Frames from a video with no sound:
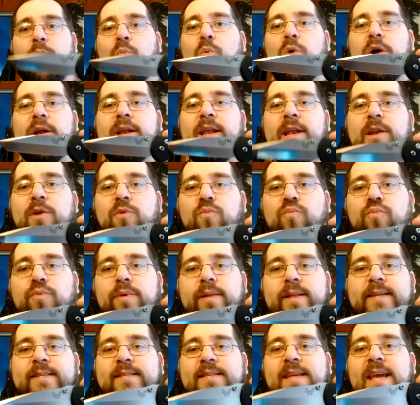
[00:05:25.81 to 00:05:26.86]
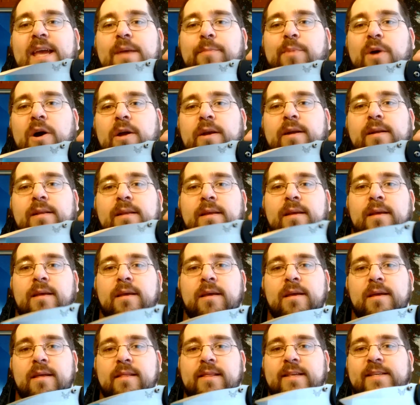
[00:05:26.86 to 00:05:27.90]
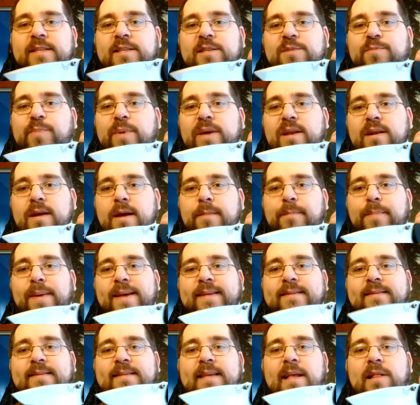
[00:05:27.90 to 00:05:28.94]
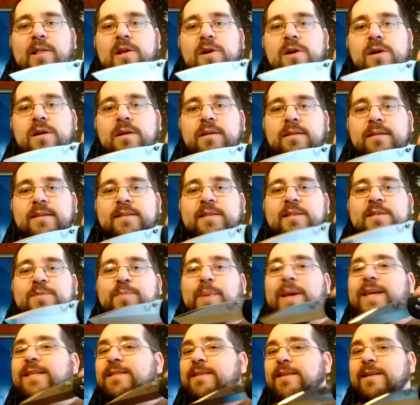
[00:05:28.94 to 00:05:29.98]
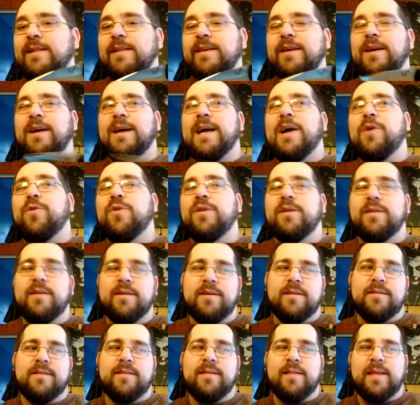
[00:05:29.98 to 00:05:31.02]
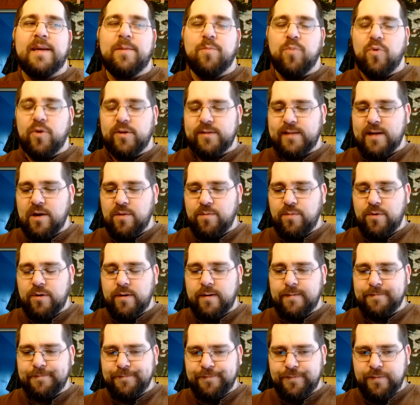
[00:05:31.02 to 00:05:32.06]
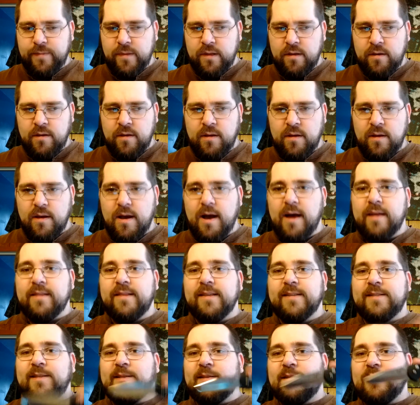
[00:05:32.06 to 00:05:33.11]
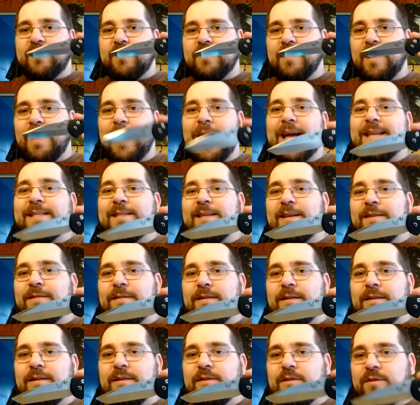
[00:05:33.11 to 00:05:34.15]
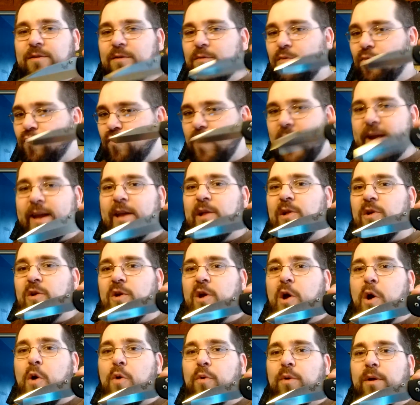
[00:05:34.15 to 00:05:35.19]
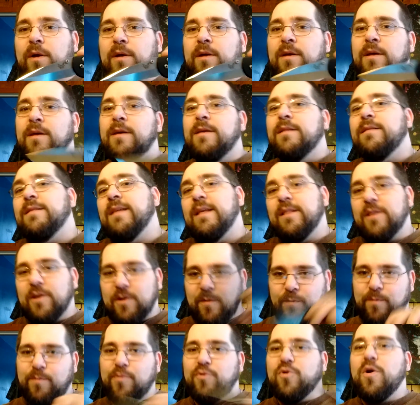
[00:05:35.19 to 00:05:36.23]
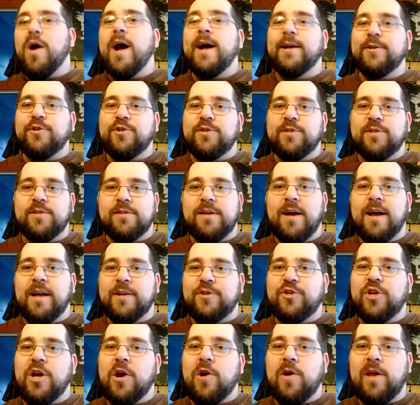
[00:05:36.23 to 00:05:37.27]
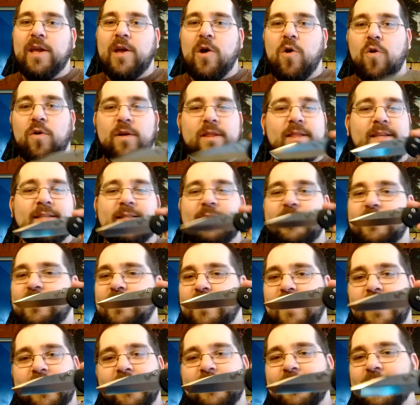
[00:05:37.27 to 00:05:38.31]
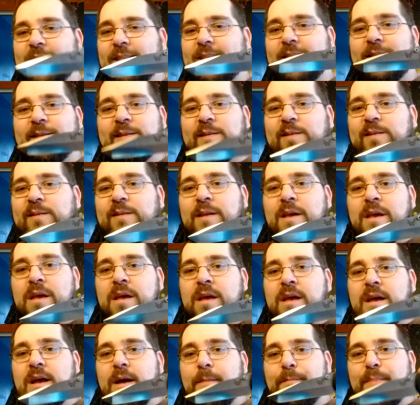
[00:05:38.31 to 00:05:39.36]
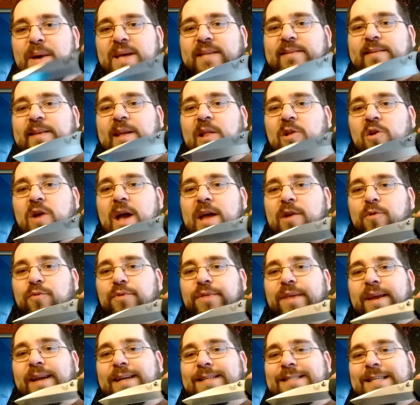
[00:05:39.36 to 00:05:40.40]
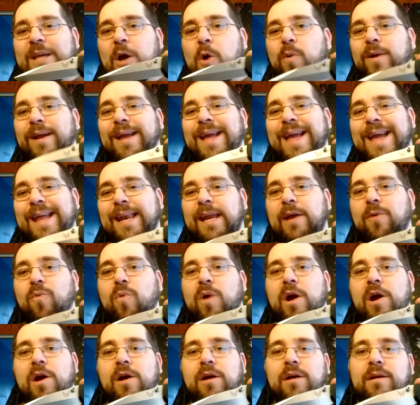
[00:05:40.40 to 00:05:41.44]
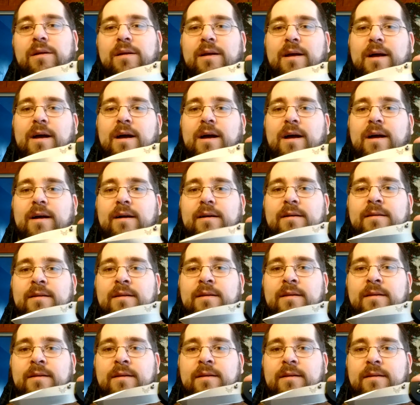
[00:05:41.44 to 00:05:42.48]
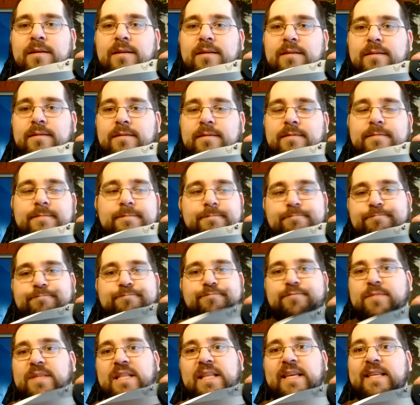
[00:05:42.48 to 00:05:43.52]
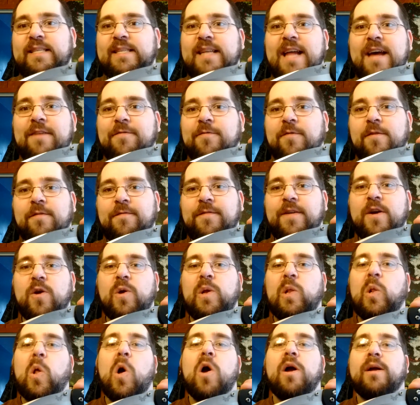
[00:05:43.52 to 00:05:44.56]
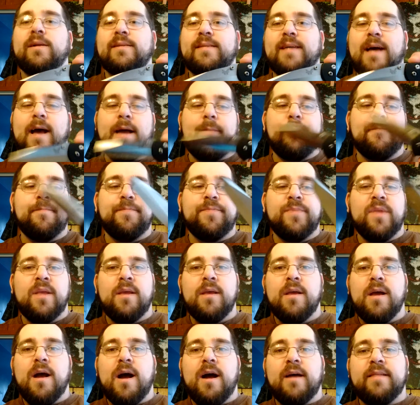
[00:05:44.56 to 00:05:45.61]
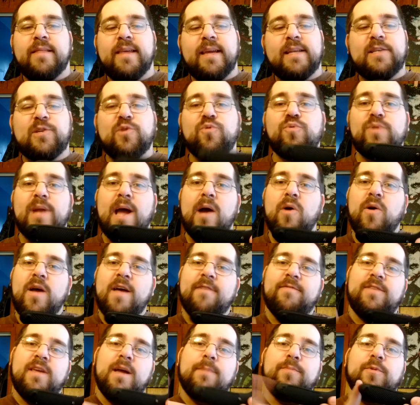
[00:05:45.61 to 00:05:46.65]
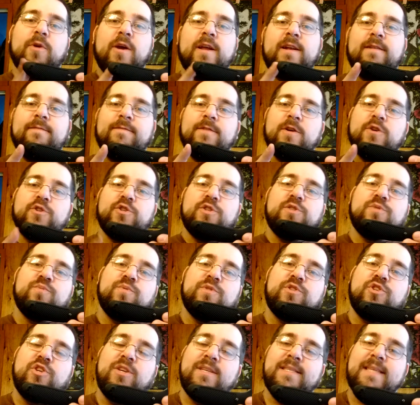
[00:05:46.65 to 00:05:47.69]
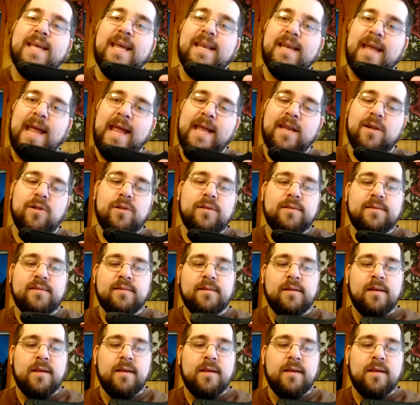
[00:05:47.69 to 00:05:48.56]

can you really say about it? This has been a bestseller. This is basically how did the late Boy Scout put it? This is classic regular Coke. And then the Barrage is cherry Coke. This is, like I said, this is a bestseller. I don't think it's going anywhere, at least not for a very long time. They do now have the upgraded versions with G10 handles.